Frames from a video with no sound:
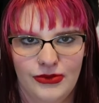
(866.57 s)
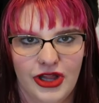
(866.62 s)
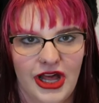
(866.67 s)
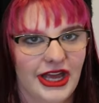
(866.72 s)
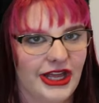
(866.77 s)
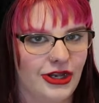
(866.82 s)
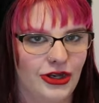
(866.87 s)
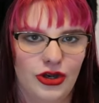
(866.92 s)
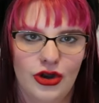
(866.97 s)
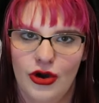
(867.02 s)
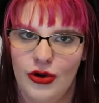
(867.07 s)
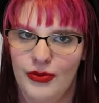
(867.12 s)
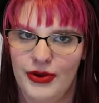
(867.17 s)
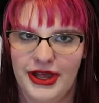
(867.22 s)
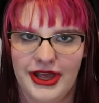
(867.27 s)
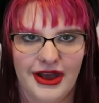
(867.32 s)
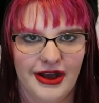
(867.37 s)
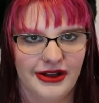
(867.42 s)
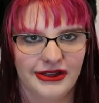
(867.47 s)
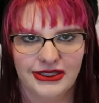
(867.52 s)
like
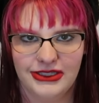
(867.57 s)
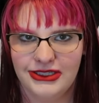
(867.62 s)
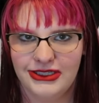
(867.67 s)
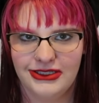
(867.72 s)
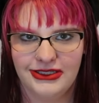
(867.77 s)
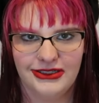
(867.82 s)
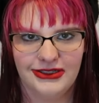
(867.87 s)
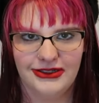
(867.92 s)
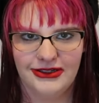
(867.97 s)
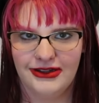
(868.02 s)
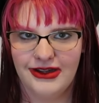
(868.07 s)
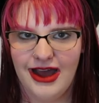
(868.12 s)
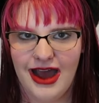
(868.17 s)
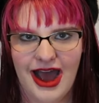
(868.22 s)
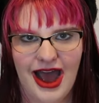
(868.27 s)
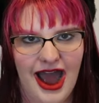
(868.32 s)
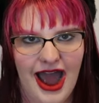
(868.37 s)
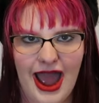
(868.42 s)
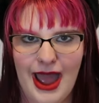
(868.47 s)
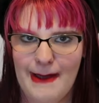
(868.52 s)
nobody else.
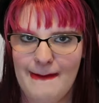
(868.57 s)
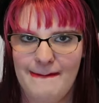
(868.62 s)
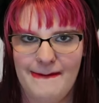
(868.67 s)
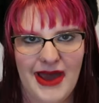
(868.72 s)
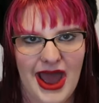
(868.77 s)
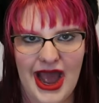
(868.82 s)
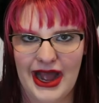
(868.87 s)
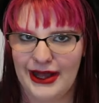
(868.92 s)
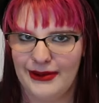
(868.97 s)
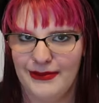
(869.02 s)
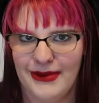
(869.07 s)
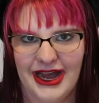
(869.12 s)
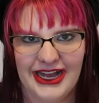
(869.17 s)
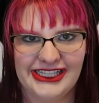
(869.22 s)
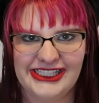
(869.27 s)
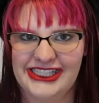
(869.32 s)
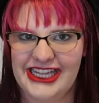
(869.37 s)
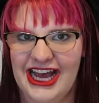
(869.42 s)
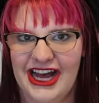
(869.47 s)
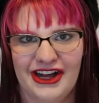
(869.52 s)
I back
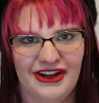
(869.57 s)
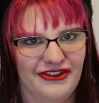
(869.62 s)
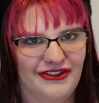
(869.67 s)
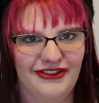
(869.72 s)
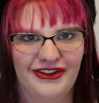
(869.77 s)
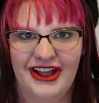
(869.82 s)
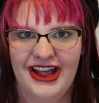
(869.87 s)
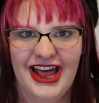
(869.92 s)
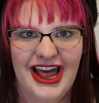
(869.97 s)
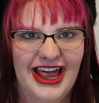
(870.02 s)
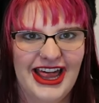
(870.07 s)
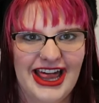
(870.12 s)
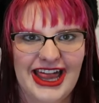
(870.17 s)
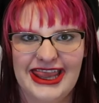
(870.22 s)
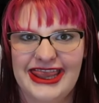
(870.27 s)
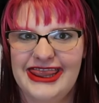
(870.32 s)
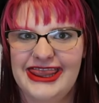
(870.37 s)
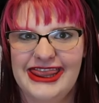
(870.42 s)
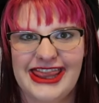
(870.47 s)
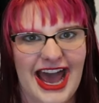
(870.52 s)
myself
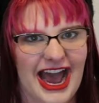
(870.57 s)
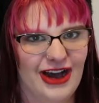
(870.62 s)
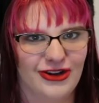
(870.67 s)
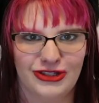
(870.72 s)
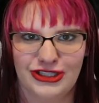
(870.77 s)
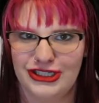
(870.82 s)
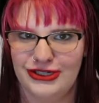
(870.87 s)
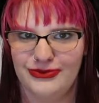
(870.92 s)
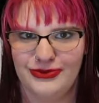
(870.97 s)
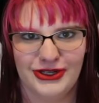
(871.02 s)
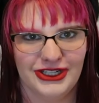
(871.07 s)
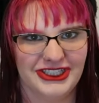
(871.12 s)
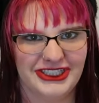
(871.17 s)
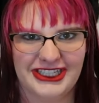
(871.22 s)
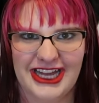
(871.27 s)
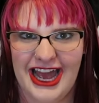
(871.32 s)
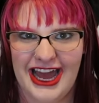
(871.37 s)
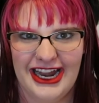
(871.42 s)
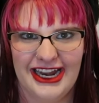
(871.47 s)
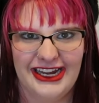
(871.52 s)

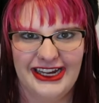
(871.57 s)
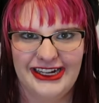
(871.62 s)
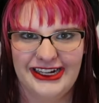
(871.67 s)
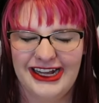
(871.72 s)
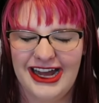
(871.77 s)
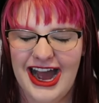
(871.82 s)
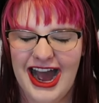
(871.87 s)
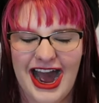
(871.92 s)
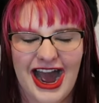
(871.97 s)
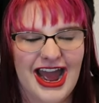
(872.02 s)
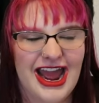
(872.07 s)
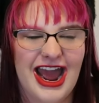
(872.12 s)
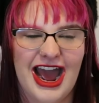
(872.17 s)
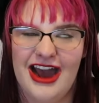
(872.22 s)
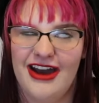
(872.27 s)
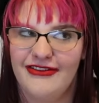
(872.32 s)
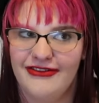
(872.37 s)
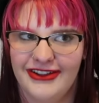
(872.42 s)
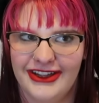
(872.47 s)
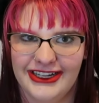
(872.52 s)
1,000%. I
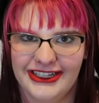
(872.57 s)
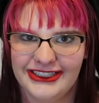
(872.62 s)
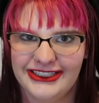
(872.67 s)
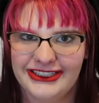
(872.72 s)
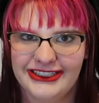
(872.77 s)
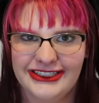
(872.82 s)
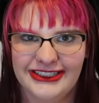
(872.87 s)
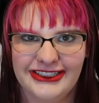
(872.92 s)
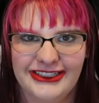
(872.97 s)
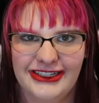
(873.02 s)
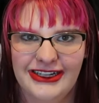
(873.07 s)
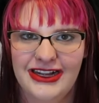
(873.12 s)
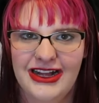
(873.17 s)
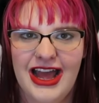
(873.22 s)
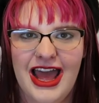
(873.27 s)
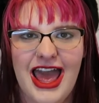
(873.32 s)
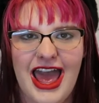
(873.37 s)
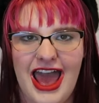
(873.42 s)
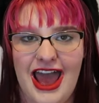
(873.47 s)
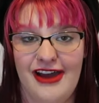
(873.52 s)
have this.
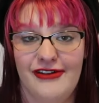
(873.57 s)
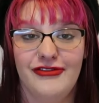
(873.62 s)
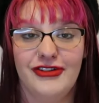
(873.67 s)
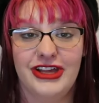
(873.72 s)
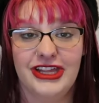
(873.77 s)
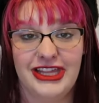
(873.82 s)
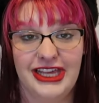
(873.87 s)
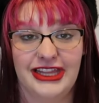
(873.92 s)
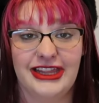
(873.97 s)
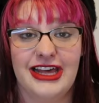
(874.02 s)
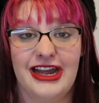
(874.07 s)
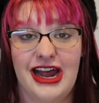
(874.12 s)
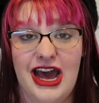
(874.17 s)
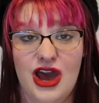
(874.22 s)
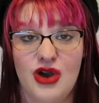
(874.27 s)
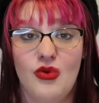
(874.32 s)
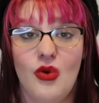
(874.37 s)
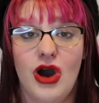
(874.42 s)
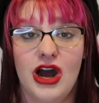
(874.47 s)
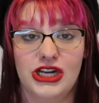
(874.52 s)
Everything that
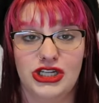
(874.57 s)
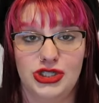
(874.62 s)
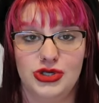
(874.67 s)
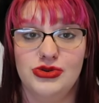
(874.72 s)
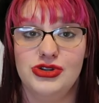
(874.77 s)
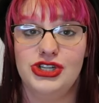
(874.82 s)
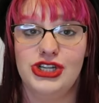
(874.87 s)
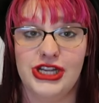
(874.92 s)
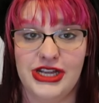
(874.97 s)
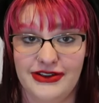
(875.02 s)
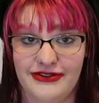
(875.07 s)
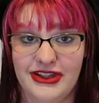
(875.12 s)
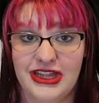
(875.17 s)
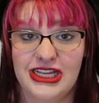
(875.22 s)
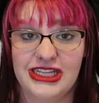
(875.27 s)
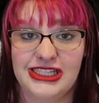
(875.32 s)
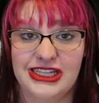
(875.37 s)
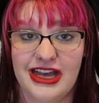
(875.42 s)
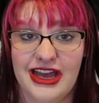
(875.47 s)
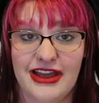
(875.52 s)
I want to achieve in
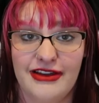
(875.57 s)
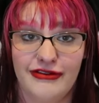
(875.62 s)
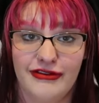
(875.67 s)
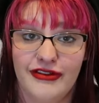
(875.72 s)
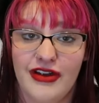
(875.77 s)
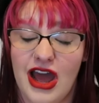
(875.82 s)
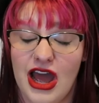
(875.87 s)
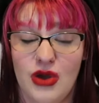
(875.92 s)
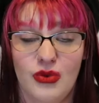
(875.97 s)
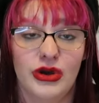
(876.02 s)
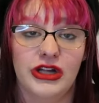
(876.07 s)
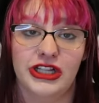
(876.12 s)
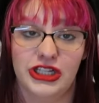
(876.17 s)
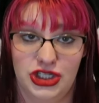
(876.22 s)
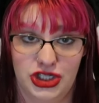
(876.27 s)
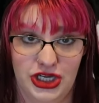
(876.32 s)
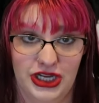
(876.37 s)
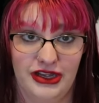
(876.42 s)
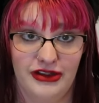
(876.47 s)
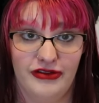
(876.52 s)
this life, I will
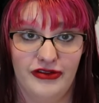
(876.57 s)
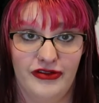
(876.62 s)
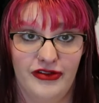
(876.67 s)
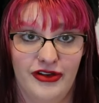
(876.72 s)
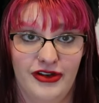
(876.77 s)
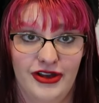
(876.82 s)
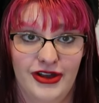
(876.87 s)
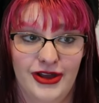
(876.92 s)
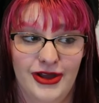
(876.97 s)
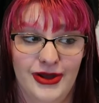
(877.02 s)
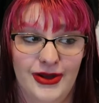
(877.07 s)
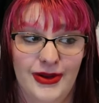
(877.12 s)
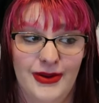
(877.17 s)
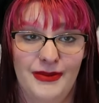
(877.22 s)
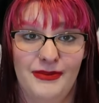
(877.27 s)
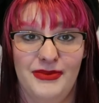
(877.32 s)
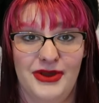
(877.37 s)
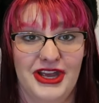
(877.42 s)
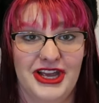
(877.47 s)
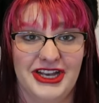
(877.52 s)
achieve.
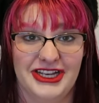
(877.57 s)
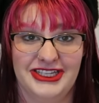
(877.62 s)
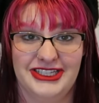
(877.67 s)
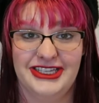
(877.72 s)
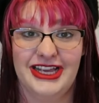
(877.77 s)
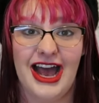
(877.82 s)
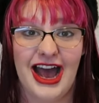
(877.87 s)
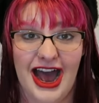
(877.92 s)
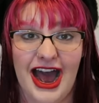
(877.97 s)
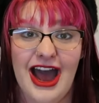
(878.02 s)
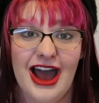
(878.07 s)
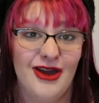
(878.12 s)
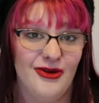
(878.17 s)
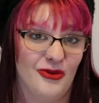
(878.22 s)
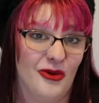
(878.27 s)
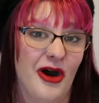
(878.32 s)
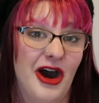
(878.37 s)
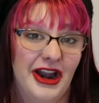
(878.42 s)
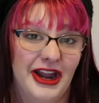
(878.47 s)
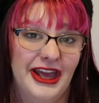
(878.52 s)
Because I
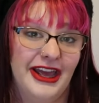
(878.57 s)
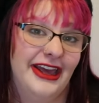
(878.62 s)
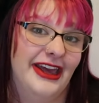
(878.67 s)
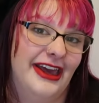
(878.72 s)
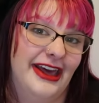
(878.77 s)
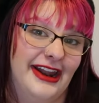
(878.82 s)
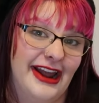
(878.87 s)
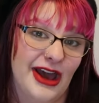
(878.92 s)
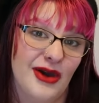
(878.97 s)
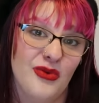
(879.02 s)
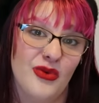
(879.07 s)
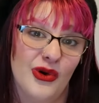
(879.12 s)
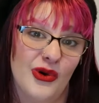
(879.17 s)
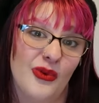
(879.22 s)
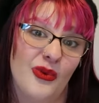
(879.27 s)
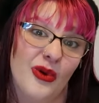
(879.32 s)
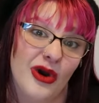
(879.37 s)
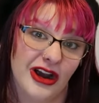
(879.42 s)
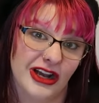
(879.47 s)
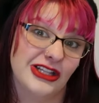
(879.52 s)
want it and I
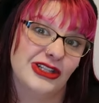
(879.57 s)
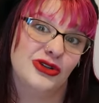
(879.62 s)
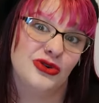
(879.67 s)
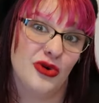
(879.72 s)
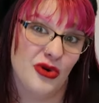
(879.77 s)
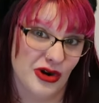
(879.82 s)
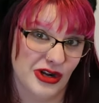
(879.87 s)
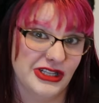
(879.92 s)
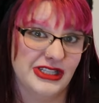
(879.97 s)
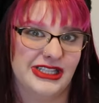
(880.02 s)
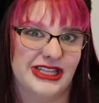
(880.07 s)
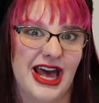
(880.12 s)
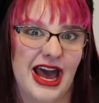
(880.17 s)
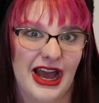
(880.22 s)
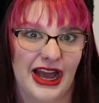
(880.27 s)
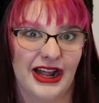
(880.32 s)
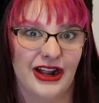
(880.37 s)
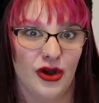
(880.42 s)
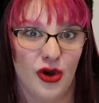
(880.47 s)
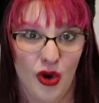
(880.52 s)
will work towards
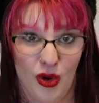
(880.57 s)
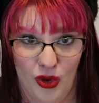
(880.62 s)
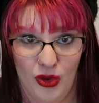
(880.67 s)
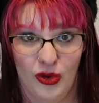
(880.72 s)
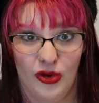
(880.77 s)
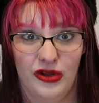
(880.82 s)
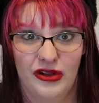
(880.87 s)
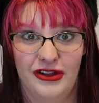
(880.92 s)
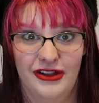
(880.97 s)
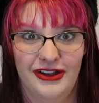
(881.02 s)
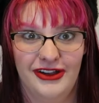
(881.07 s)
that goal.